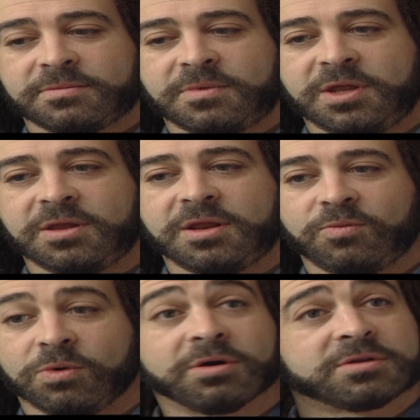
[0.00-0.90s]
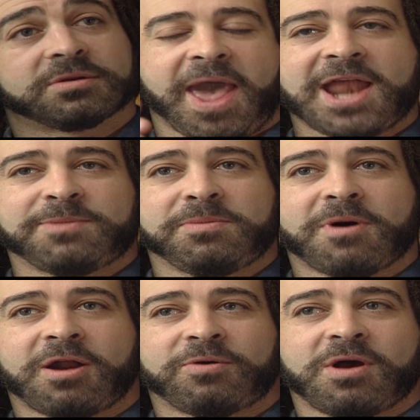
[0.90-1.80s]
it worked. It had to be
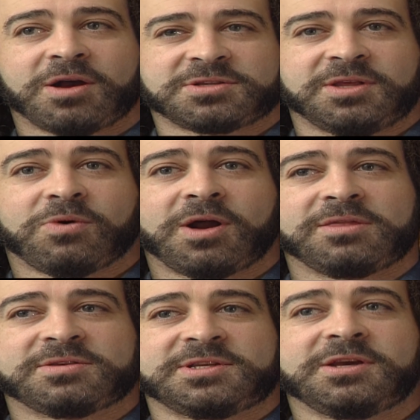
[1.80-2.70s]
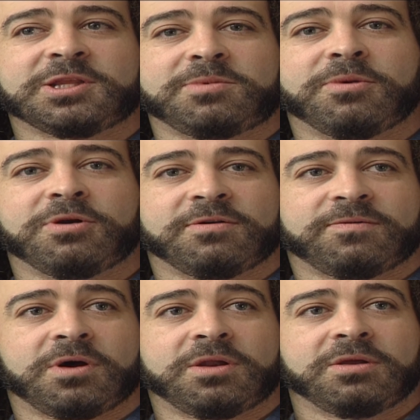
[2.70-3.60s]
modern rock, so they wanted the single to be Murder
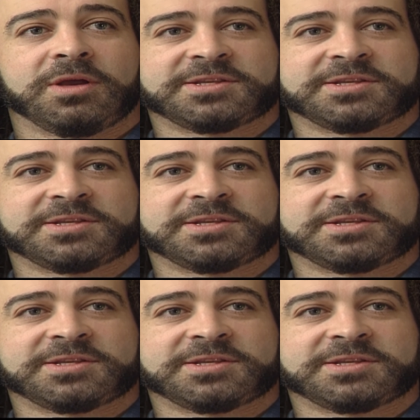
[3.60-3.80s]
of One,